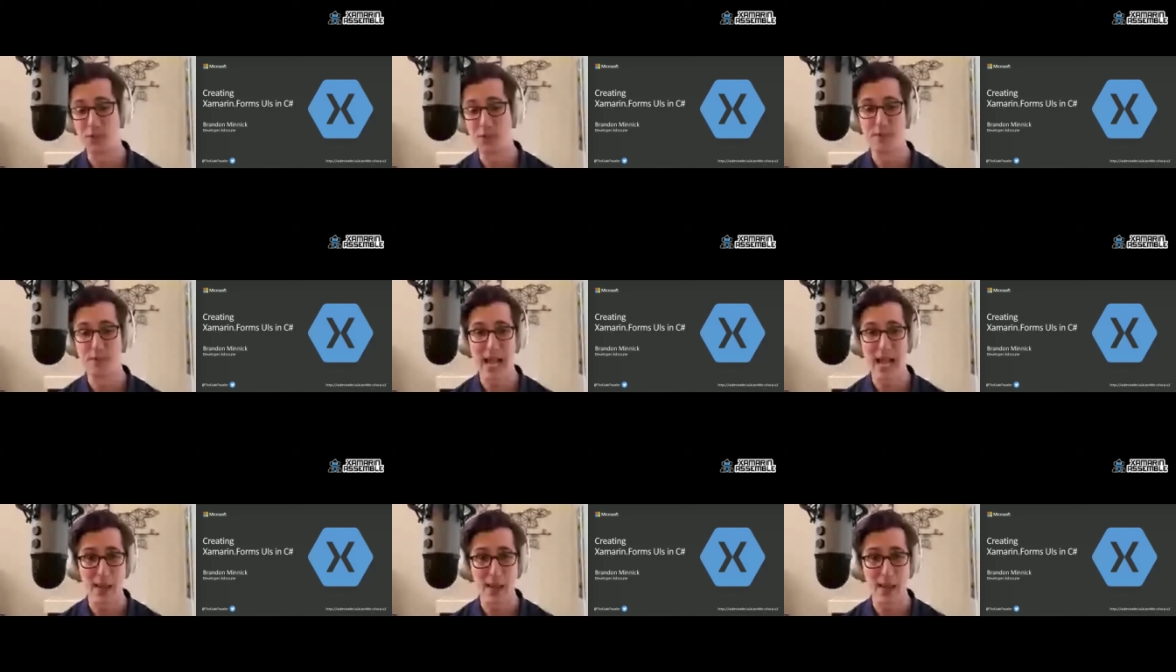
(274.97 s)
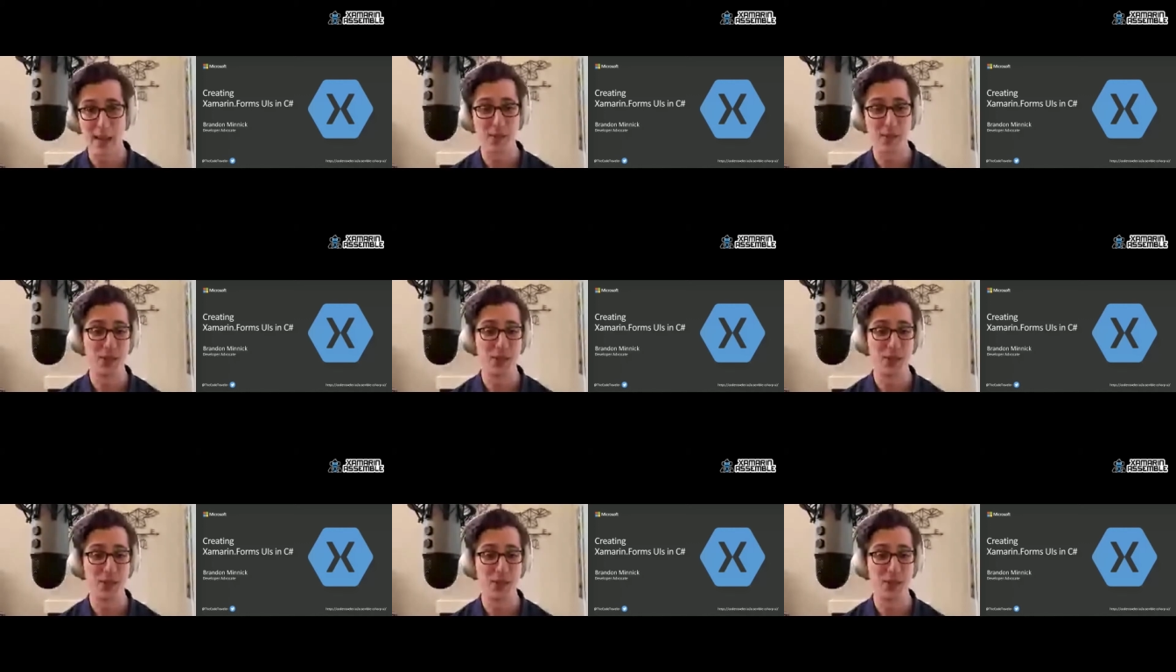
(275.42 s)
apps
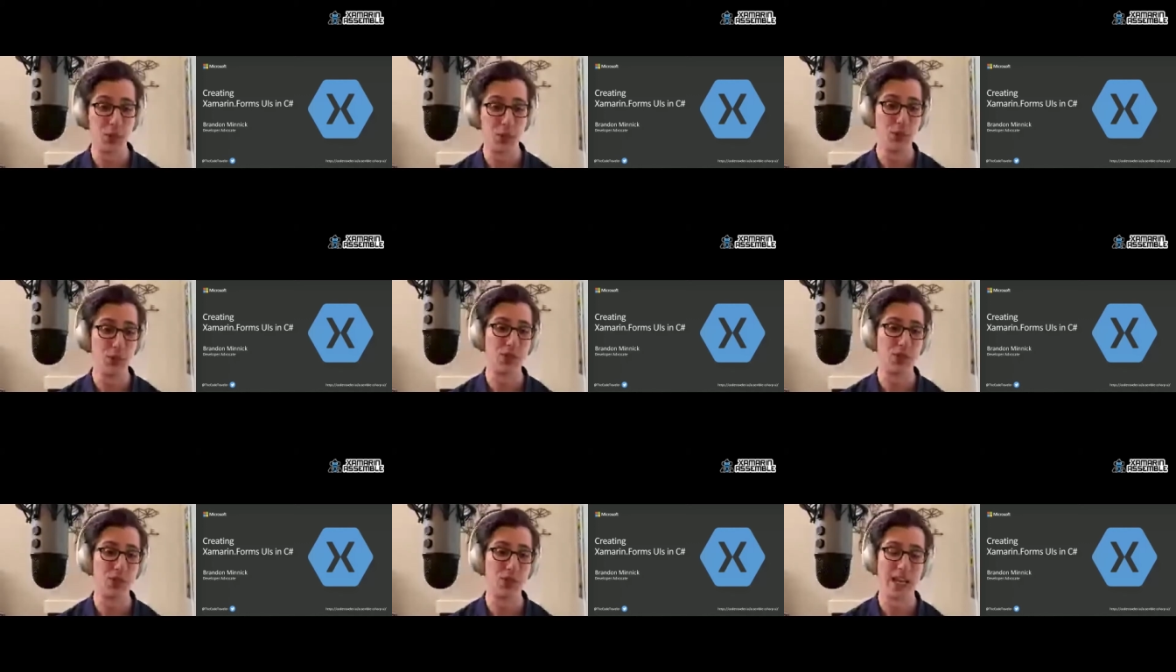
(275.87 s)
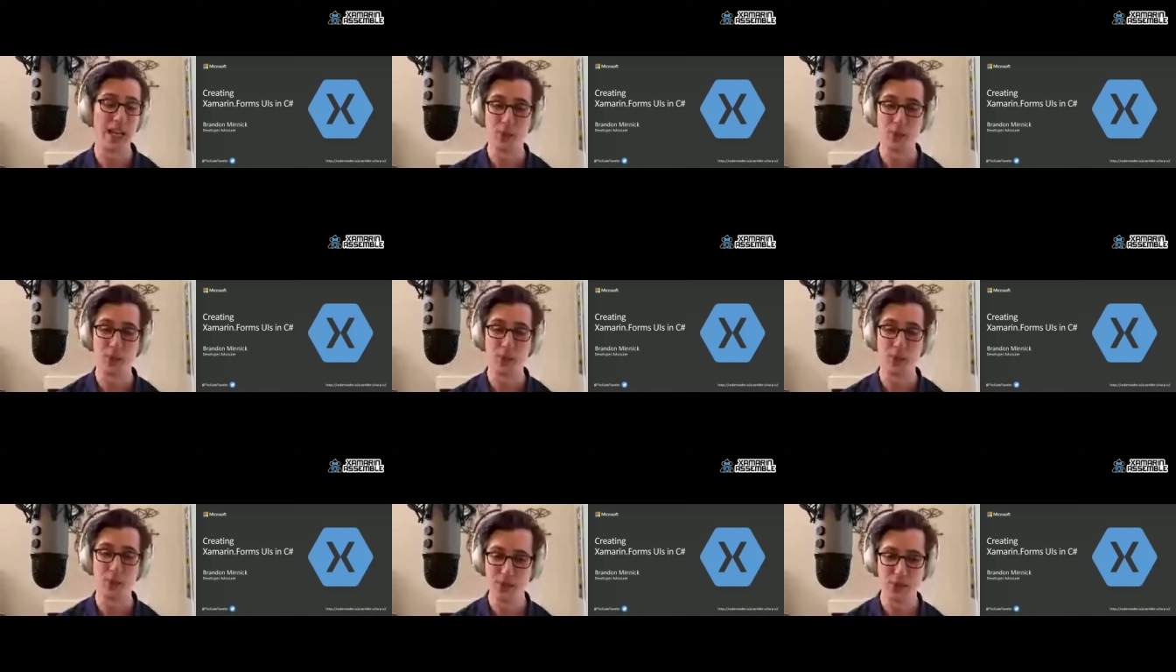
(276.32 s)
use XAML
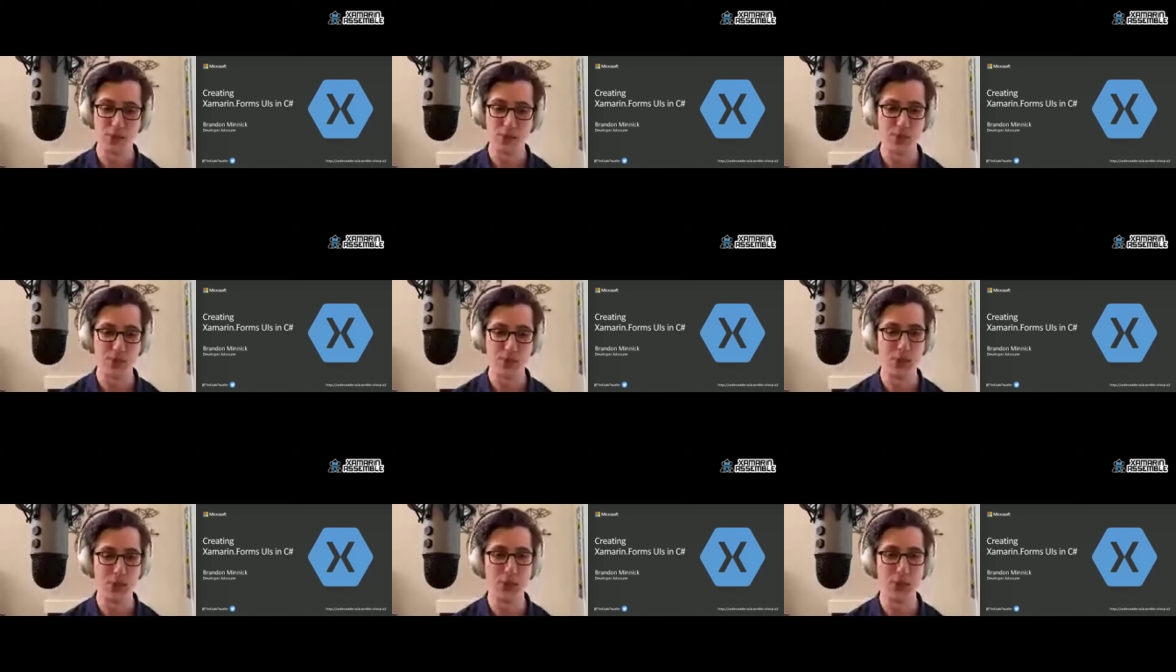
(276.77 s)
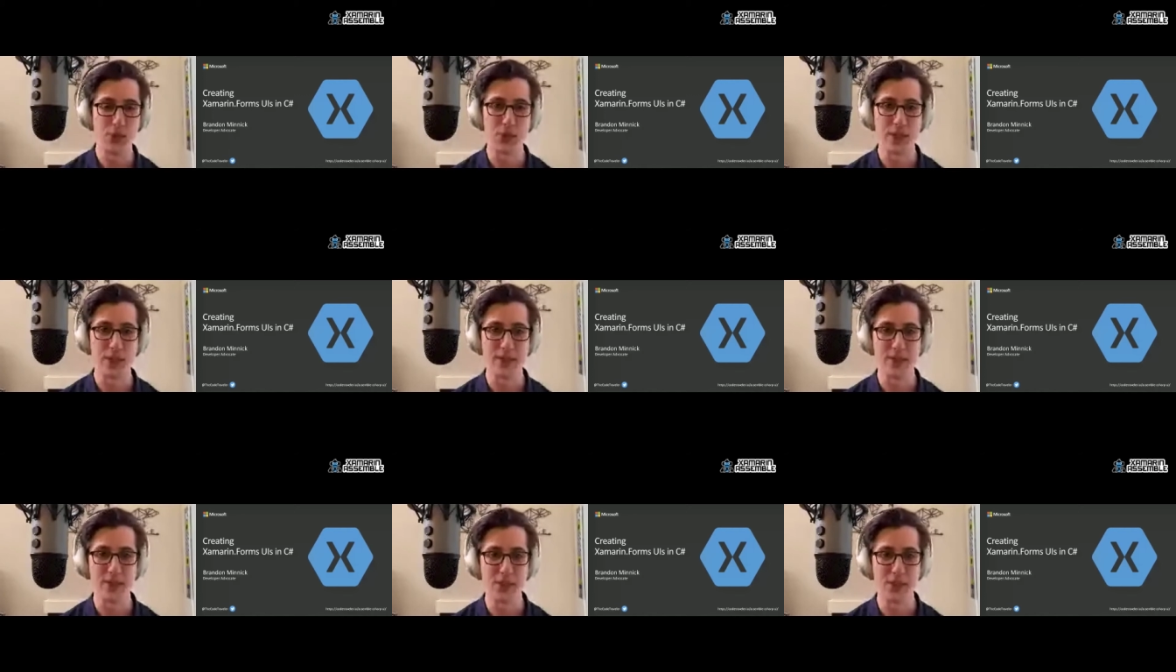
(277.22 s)
to
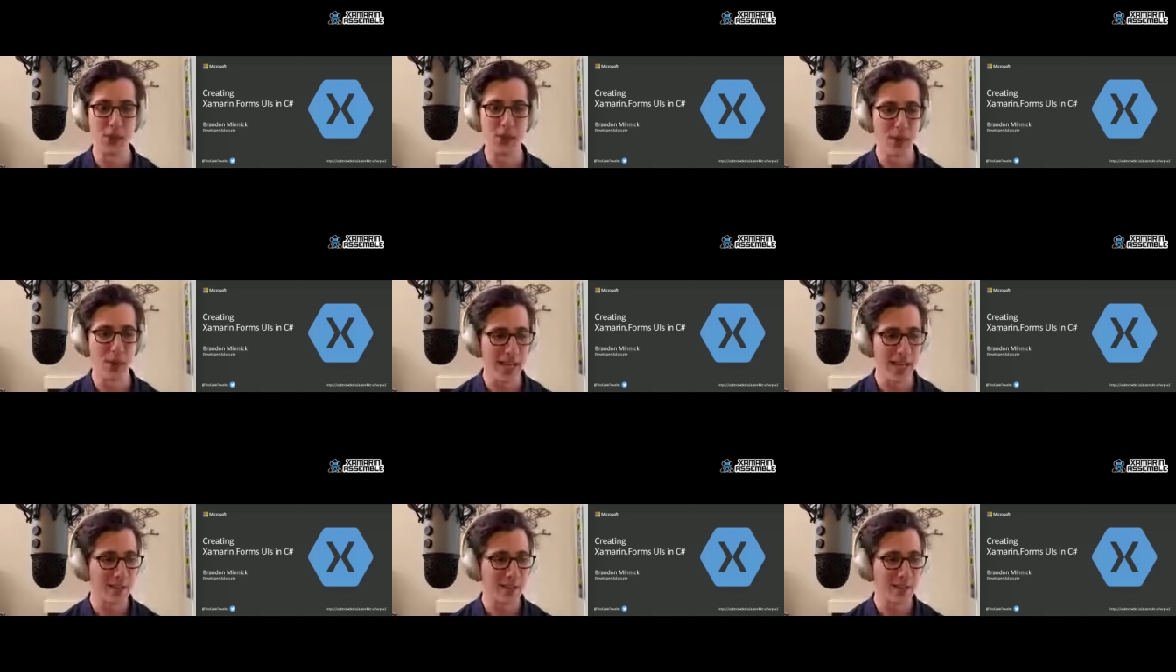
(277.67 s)
create their UI.